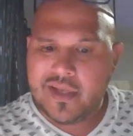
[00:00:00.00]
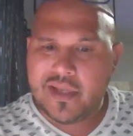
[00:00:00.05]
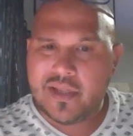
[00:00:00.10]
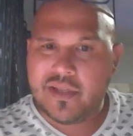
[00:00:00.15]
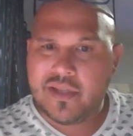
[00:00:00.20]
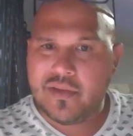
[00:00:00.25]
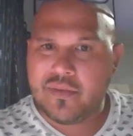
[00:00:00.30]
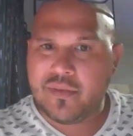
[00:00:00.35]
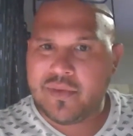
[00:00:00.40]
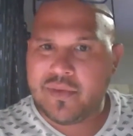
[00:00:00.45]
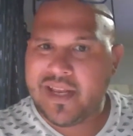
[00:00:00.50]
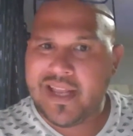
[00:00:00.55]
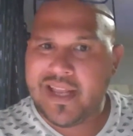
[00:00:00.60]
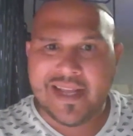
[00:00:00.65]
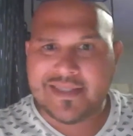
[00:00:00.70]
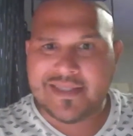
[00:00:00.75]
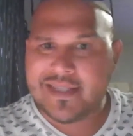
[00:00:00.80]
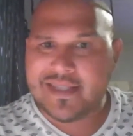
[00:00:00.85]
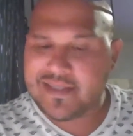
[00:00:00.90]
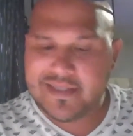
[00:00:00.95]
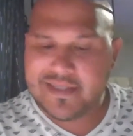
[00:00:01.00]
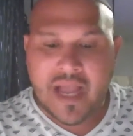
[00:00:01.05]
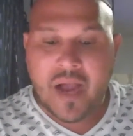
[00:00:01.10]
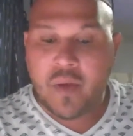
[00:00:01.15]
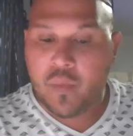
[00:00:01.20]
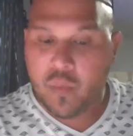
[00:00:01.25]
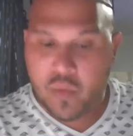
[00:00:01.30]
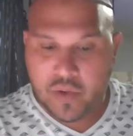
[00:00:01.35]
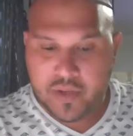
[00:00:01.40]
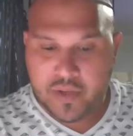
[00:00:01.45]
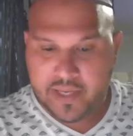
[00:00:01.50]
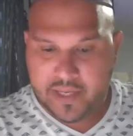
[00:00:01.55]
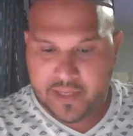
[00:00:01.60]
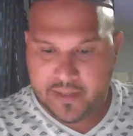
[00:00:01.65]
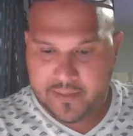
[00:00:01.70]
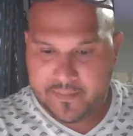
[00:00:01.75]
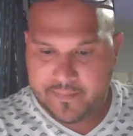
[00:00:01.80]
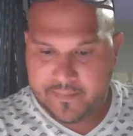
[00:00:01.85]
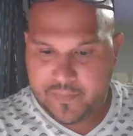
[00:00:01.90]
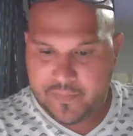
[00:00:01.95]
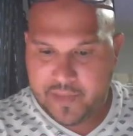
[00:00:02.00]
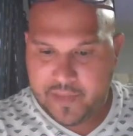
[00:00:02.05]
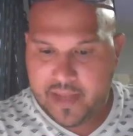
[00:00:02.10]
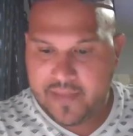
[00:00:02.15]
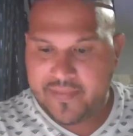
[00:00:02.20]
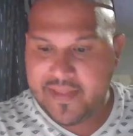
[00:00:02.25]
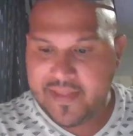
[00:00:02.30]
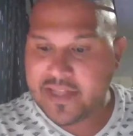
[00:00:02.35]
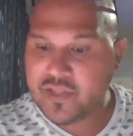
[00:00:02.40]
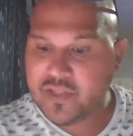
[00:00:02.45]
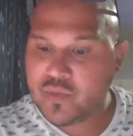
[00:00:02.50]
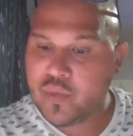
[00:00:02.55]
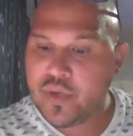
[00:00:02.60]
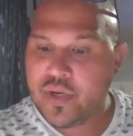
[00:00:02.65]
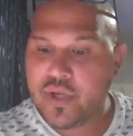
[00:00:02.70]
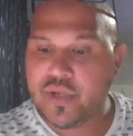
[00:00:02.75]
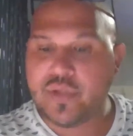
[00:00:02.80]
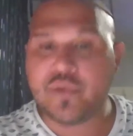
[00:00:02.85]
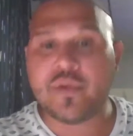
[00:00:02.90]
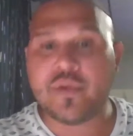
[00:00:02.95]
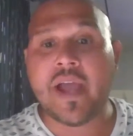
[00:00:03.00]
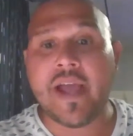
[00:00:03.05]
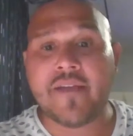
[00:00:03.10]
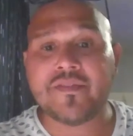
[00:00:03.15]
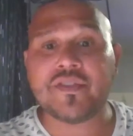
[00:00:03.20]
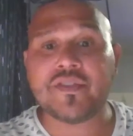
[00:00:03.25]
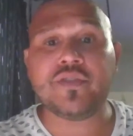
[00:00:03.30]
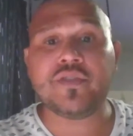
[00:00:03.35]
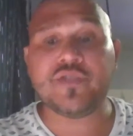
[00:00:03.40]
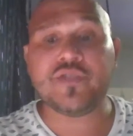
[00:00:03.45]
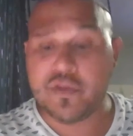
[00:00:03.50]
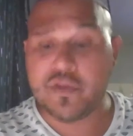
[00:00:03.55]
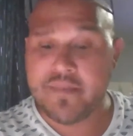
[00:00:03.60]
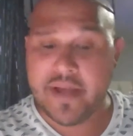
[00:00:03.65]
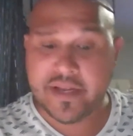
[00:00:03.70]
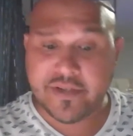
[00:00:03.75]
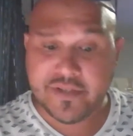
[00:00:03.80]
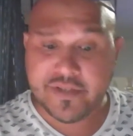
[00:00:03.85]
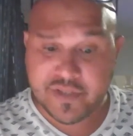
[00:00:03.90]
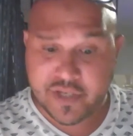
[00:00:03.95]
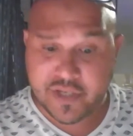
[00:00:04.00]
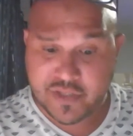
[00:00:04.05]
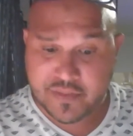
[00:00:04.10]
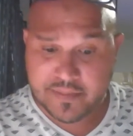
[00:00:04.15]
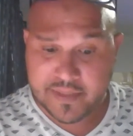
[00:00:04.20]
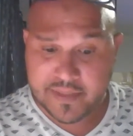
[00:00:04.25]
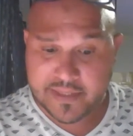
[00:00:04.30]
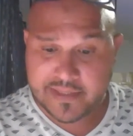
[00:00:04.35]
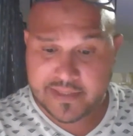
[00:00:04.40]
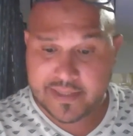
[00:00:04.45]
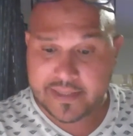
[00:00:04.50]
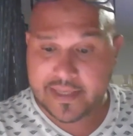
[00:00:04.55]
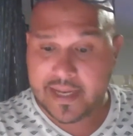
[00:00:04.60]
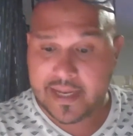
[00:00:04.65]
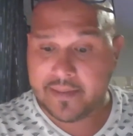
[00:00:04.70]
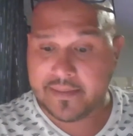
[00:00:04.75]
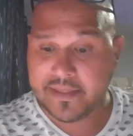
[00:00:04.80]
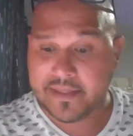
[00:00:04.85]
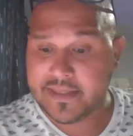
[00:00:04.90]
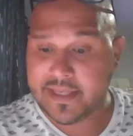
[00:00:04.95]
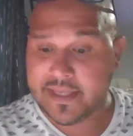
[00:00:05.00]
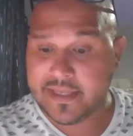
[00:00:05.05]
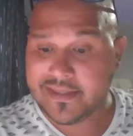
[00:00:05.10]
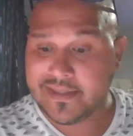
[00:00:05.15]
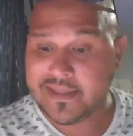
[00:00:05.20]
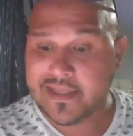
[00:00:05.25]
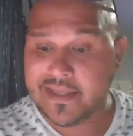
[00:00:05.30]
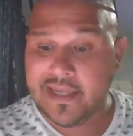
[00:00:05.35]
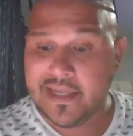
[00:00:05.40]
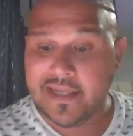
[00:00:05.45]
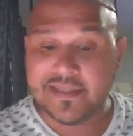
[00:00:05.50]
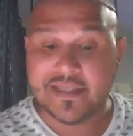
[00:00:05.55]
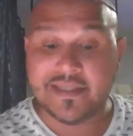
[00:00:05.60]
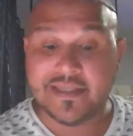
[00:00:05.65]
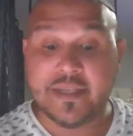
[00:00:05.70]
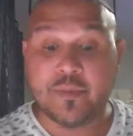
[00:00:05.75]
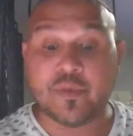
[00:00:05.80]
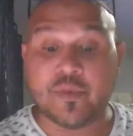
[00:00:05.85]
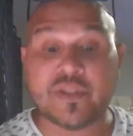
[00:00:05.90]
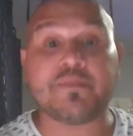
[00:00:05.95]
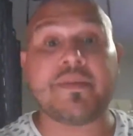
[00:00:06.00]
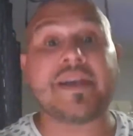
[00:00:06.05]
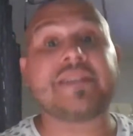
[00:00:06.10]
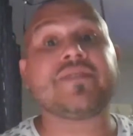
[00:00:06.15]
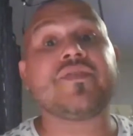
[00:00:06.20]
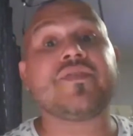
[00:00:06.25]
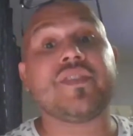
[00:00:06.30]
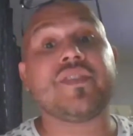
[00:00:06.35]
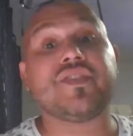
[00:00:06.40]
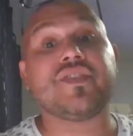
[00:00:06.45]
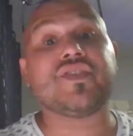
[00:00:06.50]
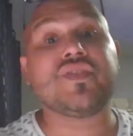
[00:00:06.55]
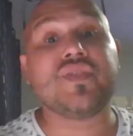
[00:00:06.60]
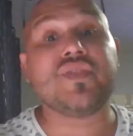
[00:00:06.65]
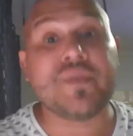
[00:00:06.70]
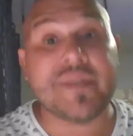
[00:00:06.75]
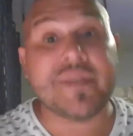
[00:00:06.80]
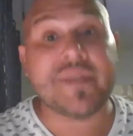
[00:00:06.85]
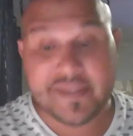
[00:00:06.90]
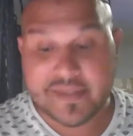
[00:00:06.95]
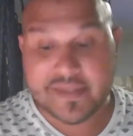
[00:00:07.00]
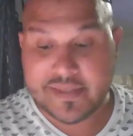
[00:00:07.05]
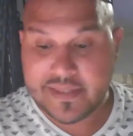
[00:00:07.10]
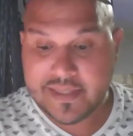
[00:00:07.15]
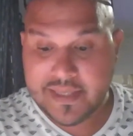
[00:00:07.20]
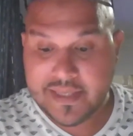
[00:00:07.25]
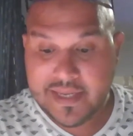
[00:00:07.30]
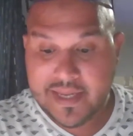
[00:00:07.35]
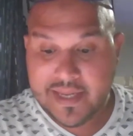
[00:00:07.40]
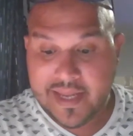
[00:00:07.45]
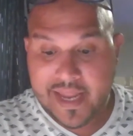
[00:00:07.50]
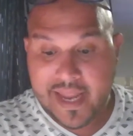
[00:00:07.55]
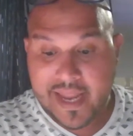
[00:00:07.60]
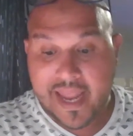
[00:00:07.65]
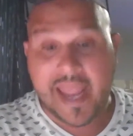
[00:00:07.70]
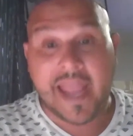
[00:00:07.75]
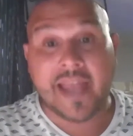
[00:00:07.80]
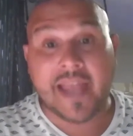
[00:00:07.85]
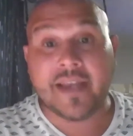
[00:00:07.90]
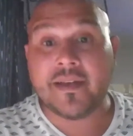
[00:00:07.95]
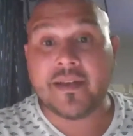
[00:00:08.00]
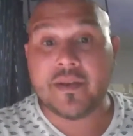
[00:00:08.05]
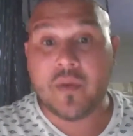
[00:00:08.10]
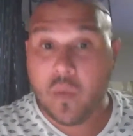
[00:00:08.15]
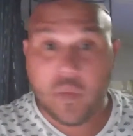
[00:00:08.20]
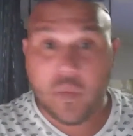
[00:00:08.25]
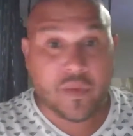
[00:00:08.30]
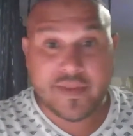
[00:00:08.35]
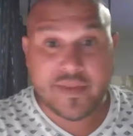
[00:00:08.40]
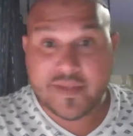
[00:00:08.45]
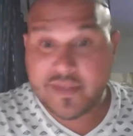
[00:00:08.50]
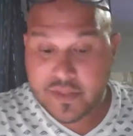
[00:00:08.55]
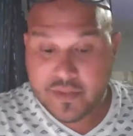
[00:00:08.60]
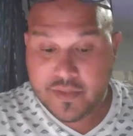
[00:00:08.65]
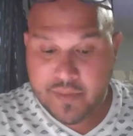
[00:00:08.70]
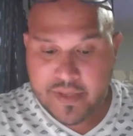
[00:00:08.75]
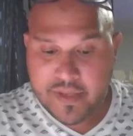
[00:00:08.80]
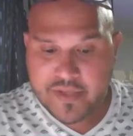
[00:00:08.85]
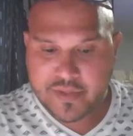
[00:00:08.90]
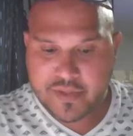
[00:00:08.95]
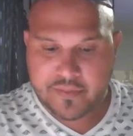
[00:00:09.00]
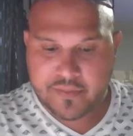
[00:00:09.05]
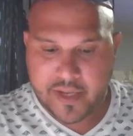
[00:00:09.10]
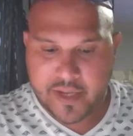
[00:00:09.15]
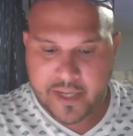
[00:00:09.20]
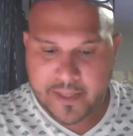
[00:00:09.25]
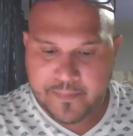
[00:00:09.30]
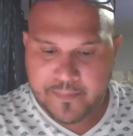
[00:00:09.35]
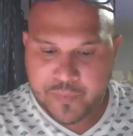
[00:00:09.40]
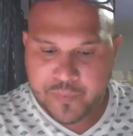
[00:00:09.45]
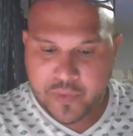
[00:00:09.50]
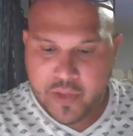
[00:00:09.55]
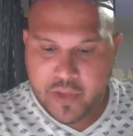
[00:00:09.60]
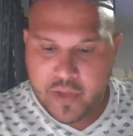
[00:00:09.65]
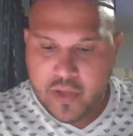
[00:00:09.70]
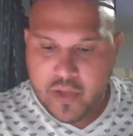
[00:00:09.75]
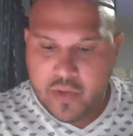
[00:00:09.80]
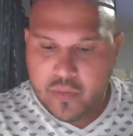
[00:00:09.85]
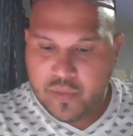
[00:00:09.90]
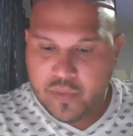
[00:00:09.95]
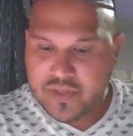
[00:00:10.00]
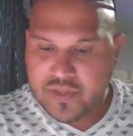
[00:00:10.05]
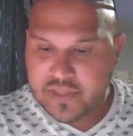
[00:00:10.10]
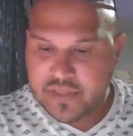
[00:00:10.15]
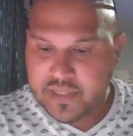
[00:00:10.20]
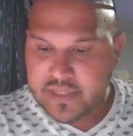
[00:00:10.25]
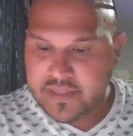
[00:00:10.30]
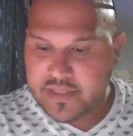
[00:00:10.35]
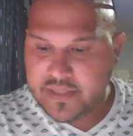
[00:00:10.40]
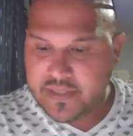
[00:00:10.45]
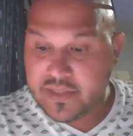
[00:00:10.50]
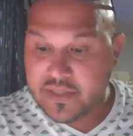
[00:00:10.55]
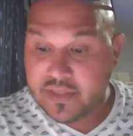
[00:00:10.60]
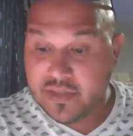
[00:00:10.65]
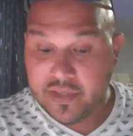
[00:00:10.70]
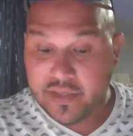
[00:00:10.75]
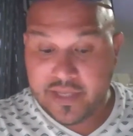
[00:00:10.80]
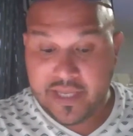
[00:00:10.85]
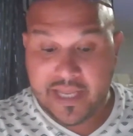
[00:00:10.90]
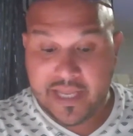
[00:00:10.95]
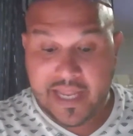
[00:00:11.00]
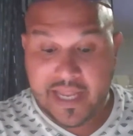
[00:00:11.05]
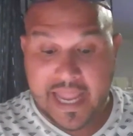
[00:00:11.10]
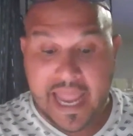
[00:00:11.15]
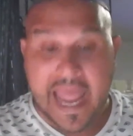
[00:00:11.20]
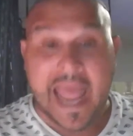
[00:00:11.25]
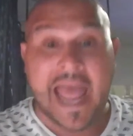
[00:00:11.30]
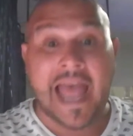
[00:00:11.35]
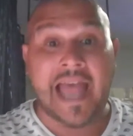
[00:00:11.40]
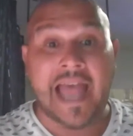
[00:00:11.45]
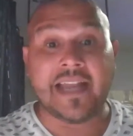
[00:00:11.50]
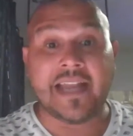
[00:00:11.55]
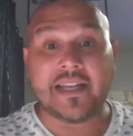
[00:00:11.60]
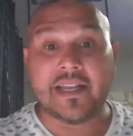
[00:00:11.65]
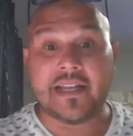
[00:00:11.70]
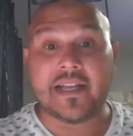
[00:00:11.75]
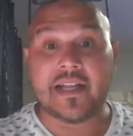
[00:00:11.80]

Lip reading: you realize it's not working. And that's where you have to use your better judgment and common sense to see what's best for the student and or the situation, right? Which leads us to looking at